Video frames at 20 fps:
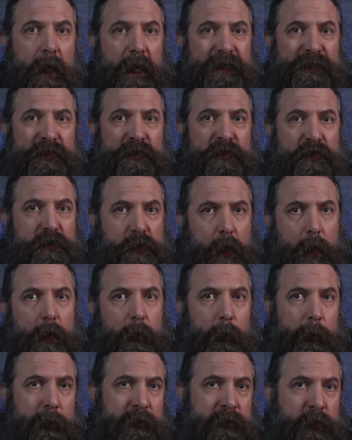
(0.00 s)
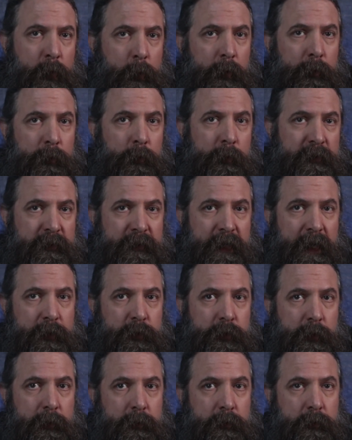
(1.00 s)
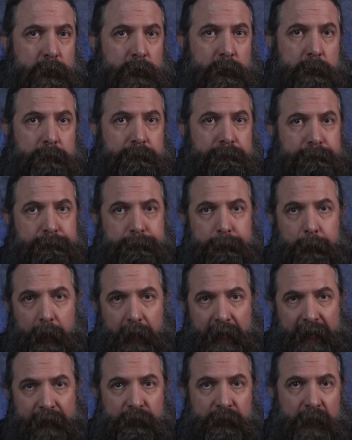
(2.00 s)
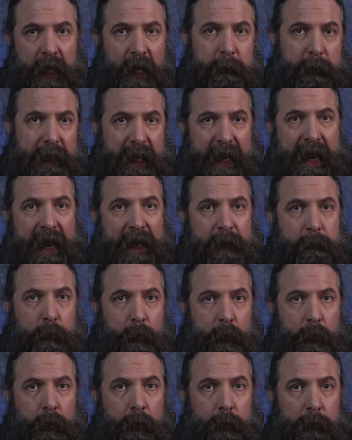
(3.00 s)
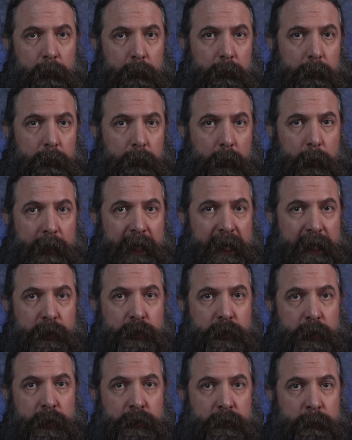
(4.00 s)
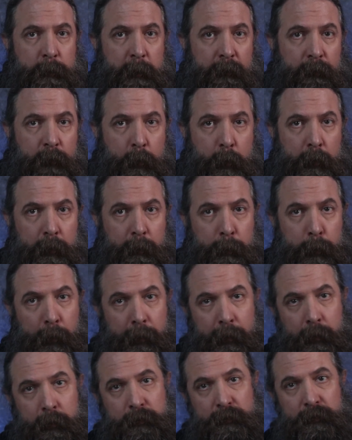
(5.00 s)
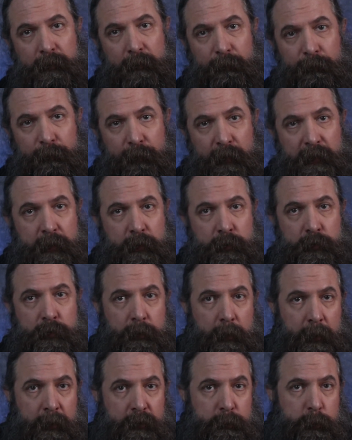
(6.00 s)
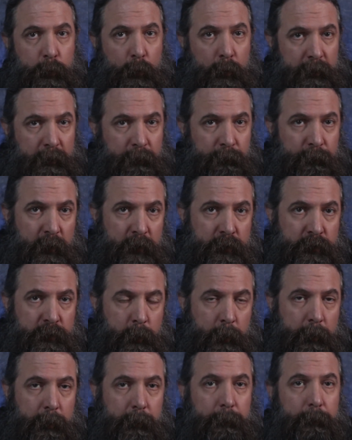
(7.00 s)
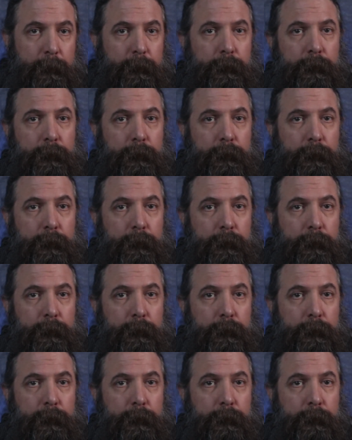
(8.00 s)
I start with 2 or 3 sessions, I have time to add more locations before the players finish exploring the first one.